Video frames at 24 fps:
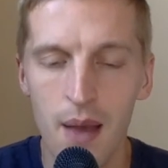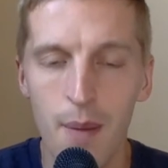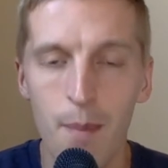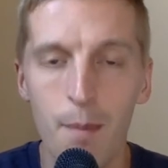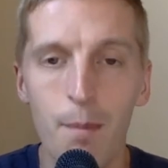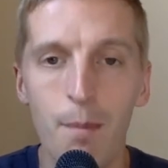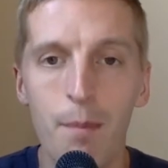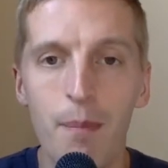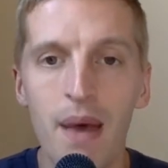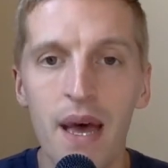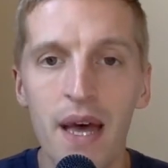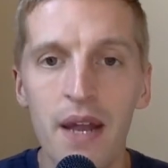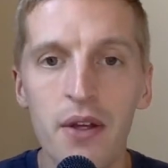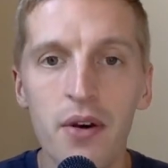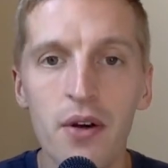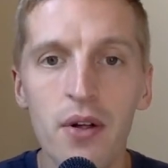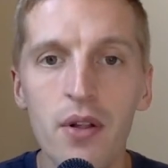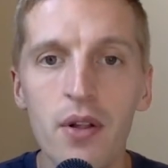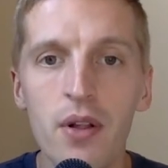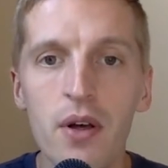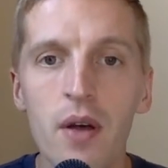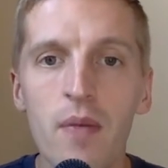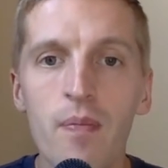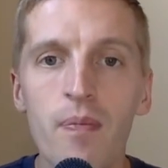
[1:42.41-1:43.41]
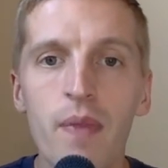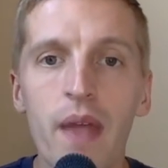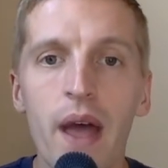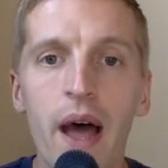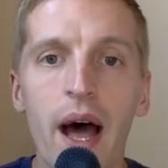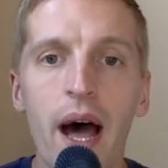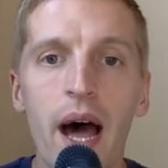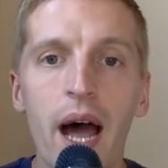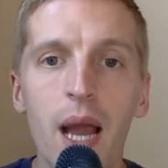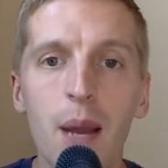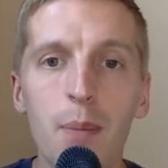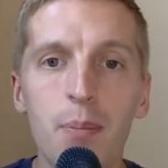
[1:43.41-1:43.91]
metal
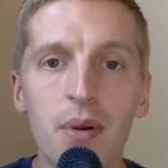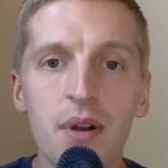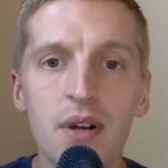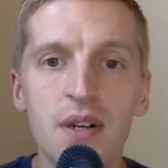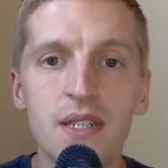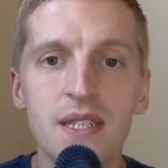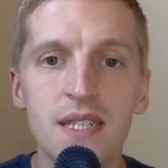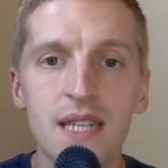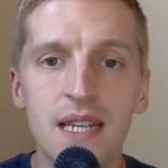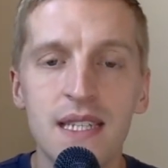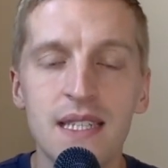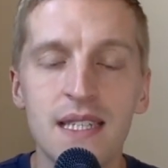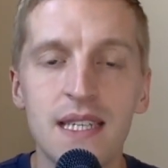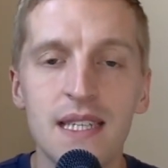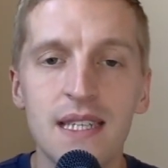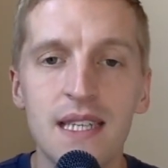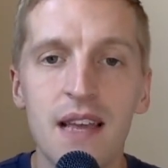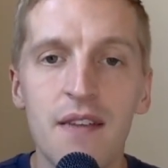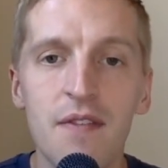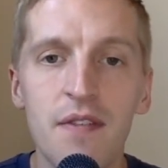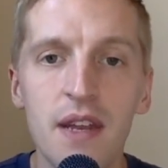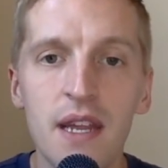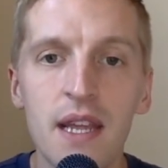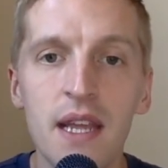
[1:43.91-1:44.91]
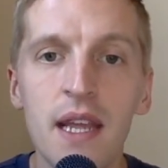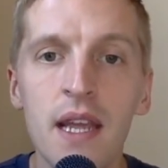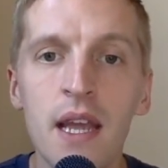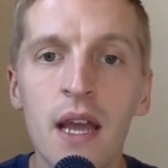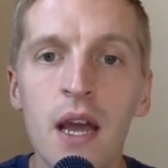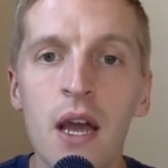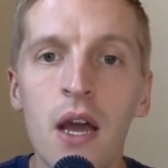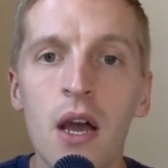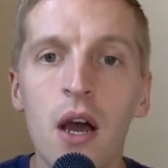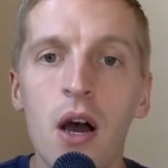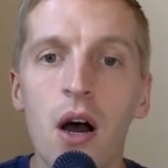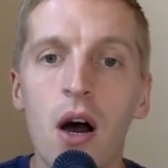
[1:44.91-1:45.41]
hypersensitivity.